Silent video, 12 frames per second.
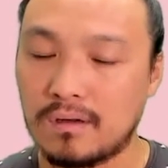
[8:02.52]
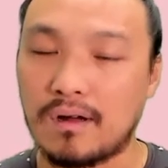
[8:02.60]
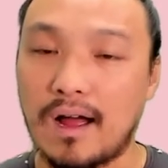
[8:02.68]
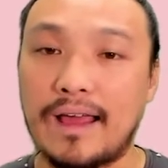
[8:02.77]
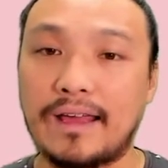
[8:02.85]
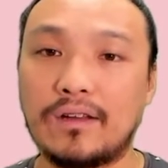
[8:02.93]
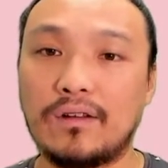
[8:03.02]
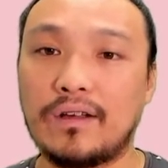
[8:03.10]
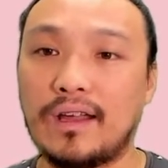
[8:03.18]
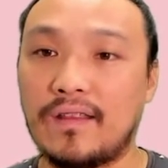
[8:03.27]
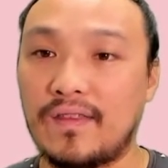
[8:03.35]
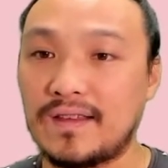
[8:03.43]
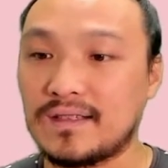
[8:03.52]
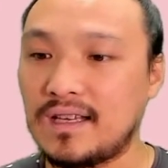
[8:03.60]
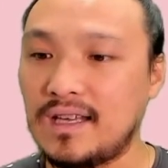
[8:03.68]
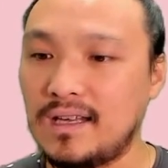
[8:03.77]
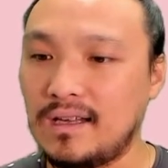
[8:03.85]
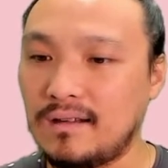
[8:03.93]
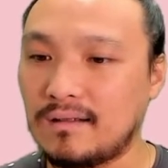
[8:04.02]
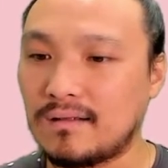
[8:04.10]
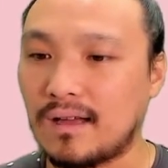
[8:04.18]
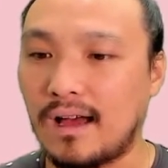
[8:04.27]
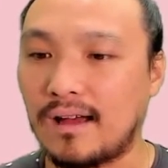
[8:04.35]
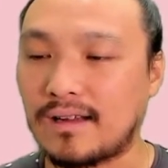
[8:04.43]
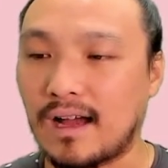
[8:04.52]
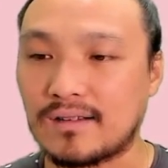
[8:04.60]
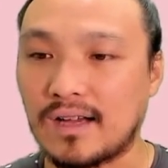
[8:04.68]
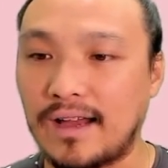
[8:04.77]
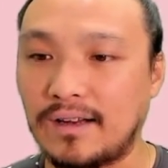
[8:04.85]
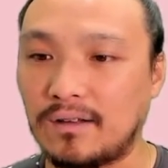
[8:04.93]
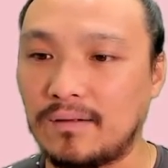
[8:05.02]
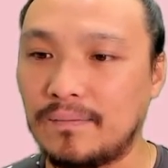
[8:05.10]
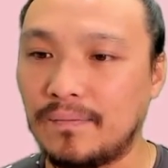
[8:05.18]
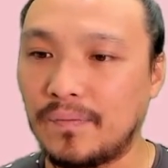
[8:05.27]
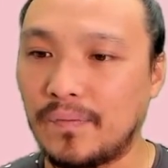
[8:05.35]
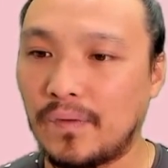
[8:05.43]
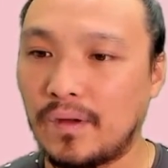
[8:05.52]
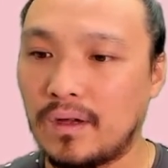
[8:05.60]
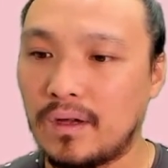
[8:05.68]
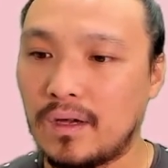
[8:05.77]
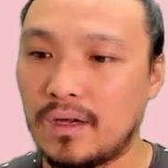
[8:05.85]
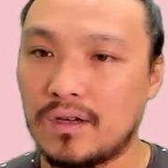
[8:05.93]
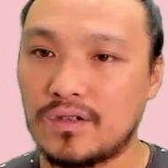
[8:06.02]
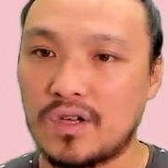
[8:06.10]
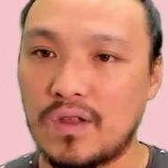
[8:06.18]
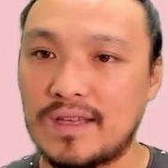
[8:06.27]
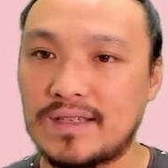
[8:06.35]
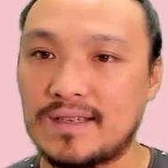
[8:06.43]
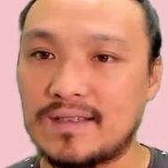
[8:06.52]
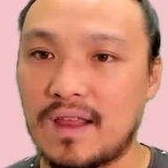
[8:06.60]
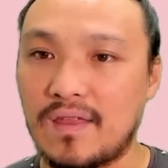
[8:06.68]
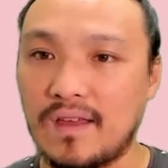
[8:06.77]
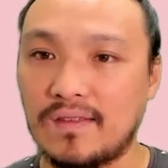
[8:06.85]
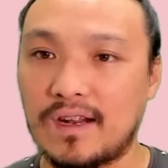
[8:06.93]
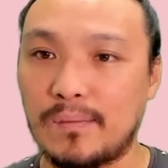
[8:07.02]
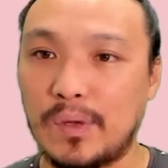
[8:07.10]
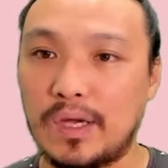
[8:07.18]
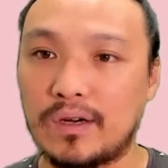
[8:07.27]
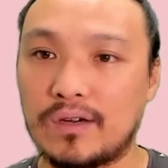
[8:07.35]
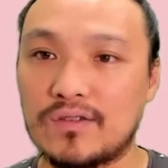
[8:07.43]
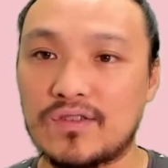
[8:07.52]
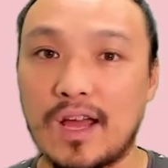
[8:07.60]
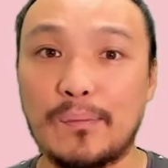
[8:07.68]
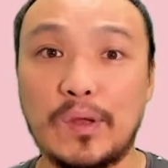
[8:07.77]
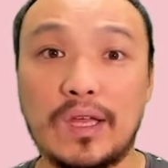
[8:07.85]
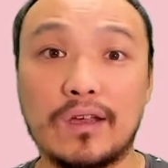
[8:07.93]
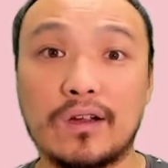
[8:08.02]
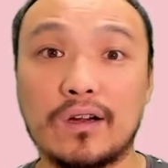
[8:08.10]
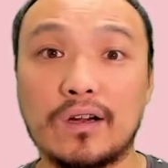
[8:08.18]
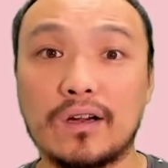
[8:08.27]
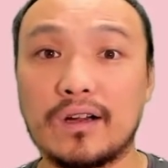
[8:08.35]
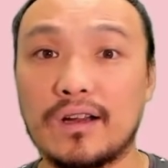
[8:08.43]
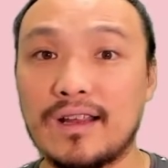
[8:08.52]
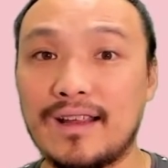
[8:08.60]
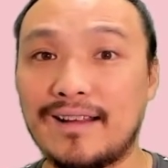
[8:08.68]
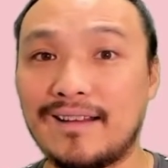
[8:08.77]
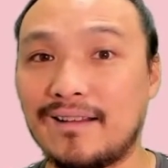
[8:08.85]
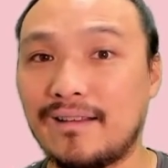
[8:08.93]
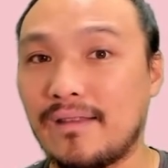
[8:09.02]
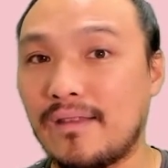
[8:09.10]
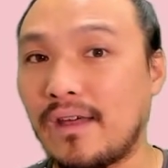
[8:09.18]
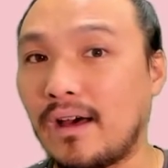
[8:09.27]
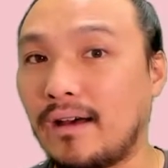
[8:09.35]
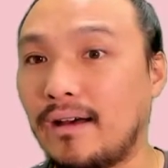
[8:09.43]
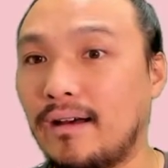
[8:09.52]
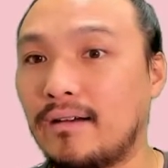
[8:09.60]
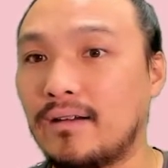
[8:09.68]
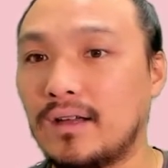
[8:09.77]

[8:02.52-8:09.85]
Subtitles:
I can look at this key, dot title. So this is the thing that appears up here in the